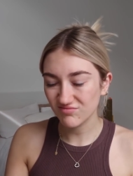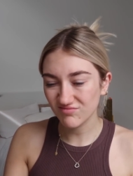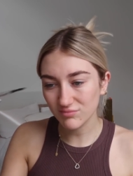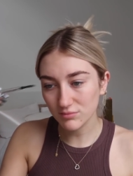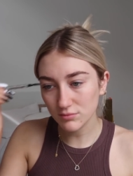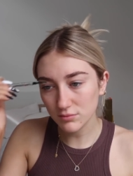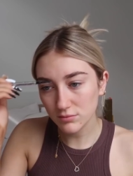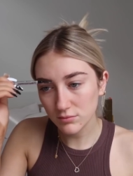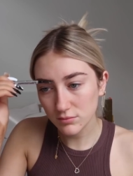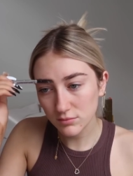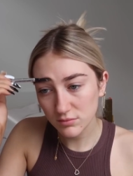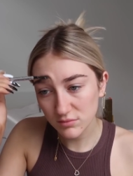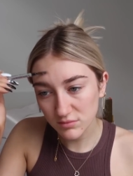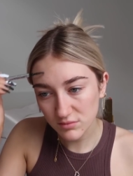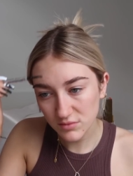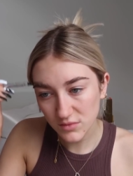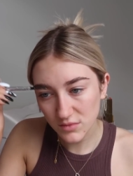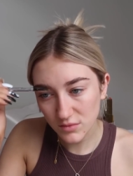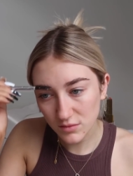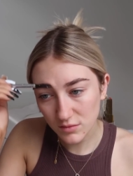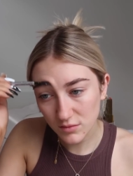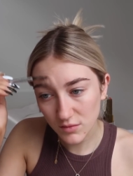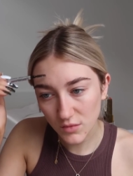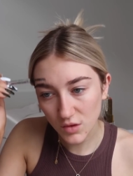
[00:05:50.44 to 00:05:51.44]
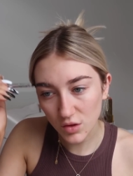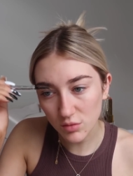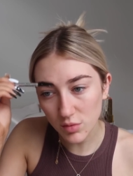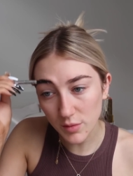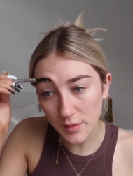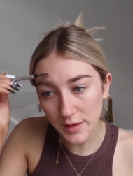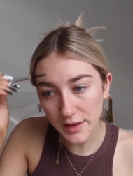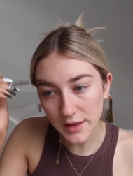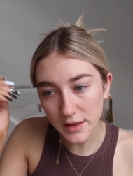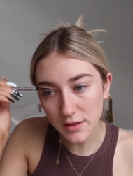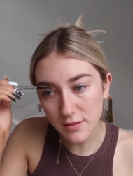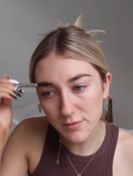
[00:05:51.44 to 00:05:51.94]
Hmm, could
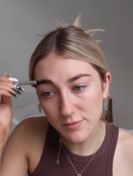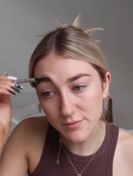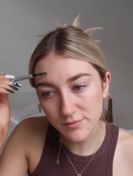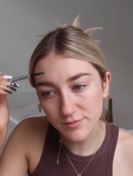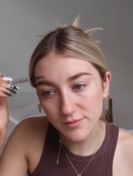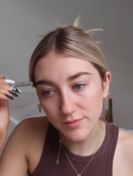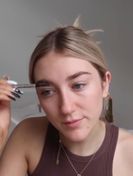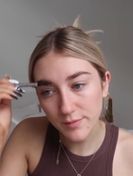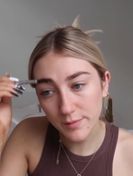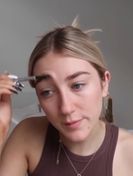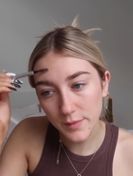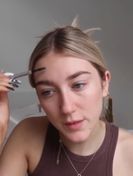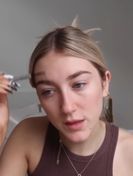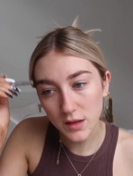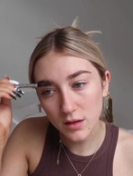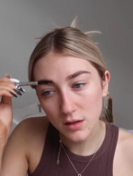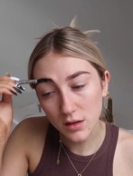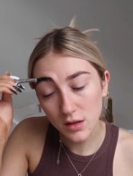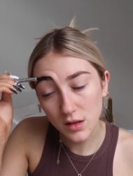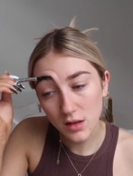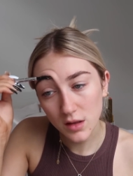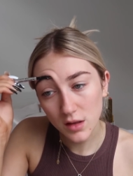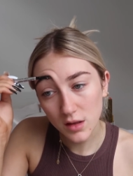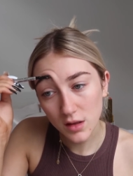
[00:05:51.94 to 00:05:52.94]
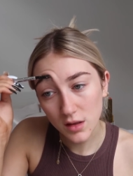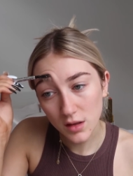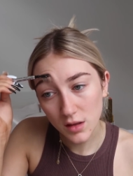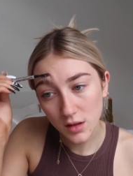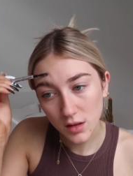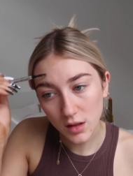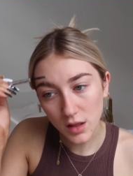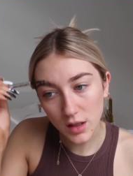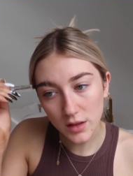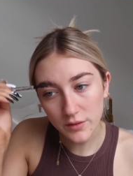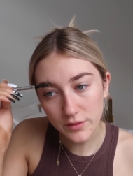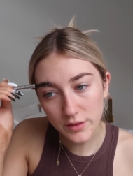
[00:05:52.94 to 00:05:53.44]
be better.
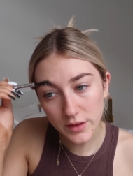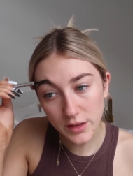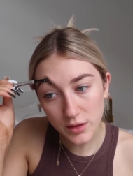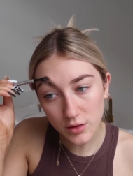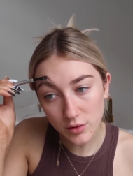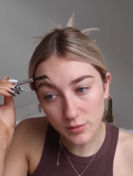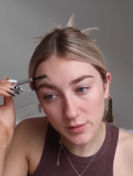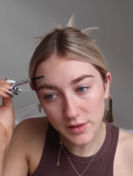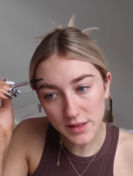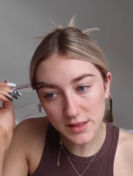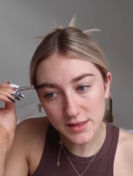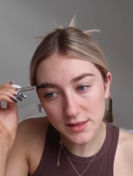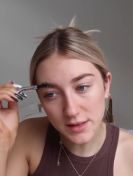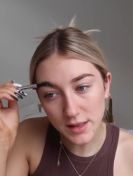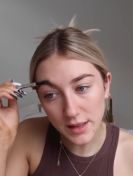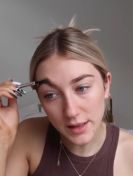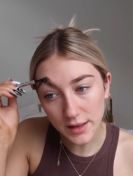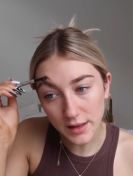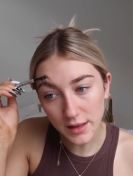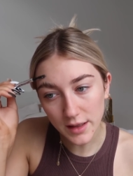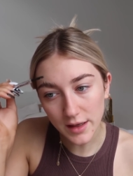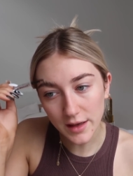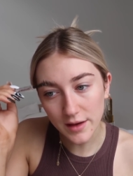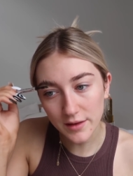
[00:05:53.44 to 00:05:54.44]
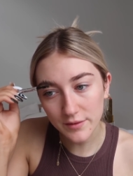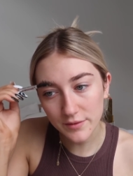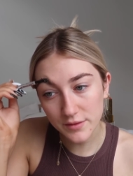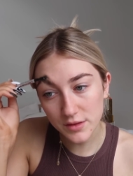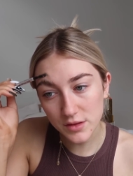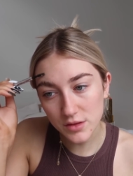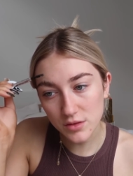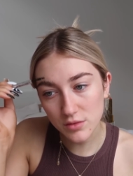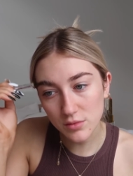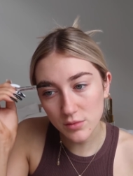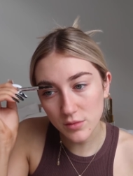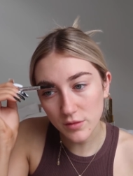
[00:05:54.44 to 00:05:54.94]
Kind of a hit or miss, like I have
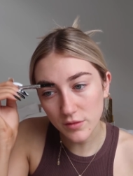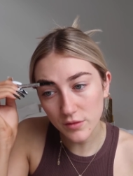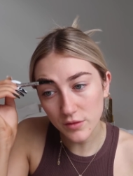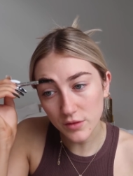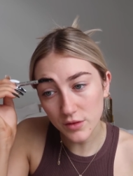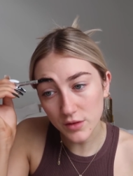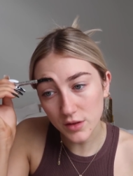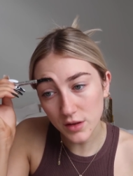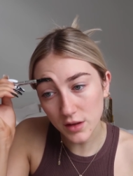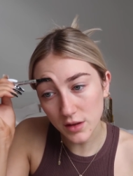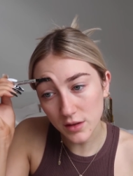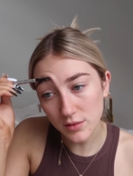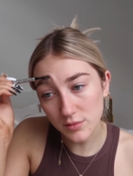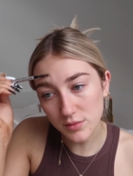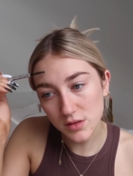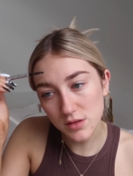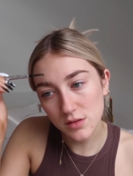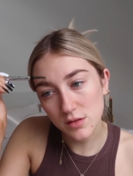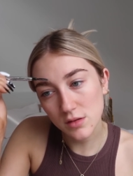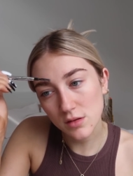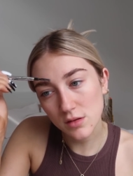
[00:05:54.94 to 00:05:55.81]
to do them a few times.